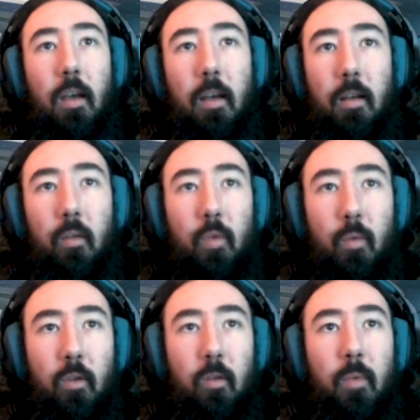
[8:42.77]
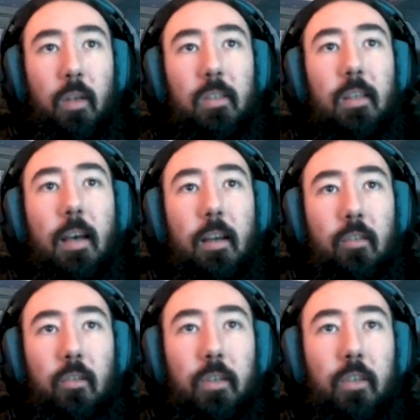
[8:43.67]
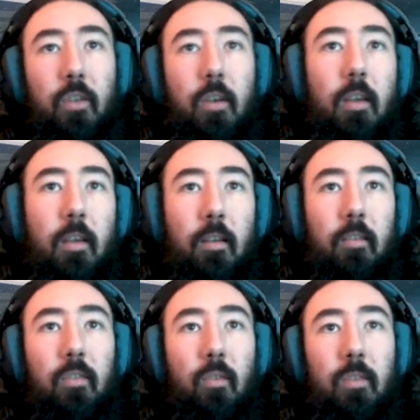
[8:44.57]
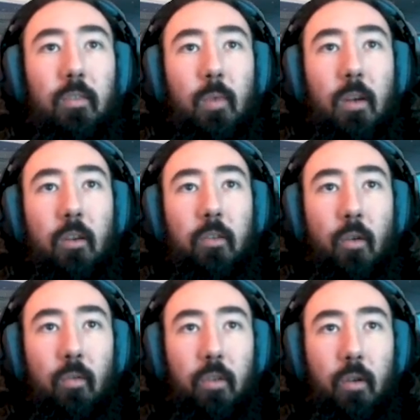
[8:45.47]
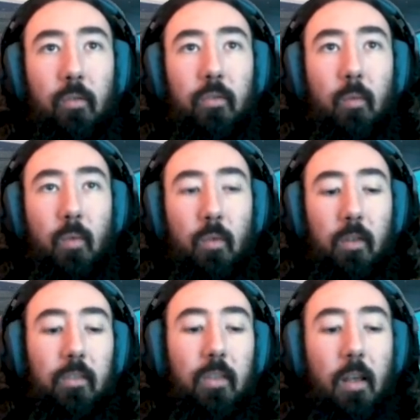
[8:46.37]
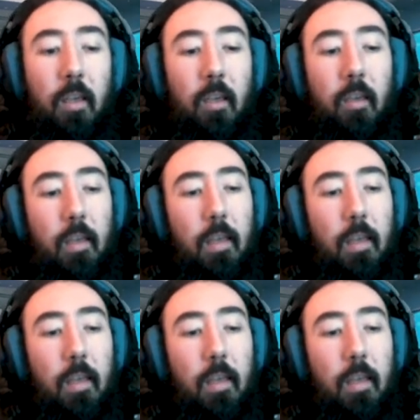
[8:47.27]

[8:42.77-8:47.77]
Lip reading: And we want to basically add a condition here. So this is where our code goes, and we want to say